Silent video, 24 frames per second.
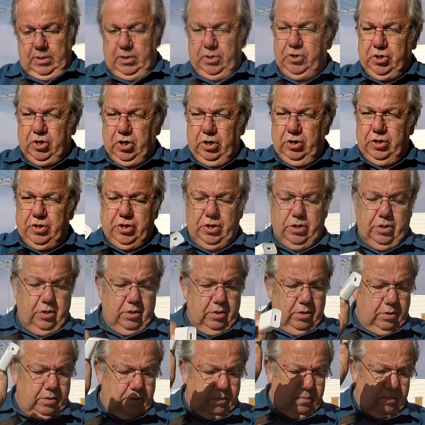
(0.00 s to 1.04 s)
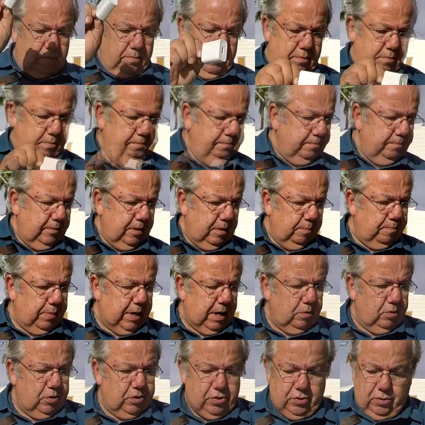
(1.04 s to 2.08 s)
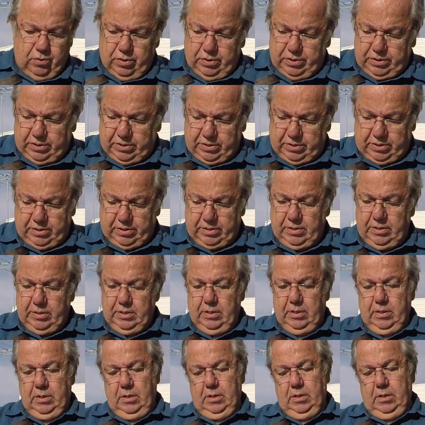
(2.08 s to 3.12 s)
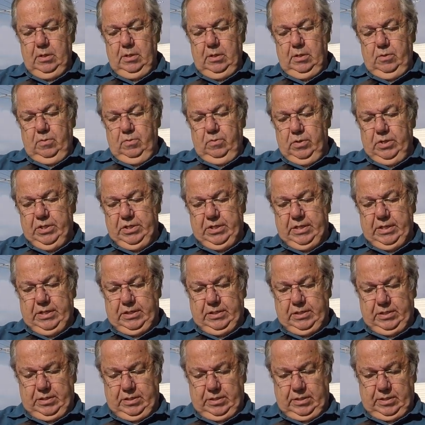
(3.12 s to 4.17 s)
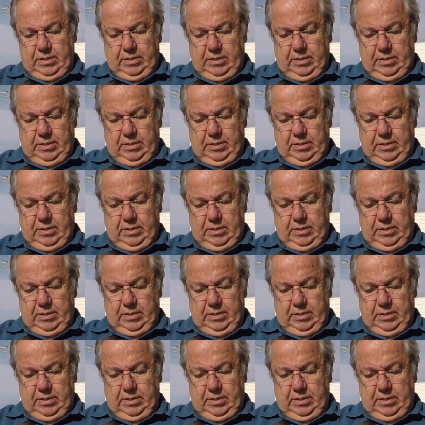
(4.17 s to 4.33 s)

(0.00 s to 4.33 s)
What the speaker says: charger, power source. What is this?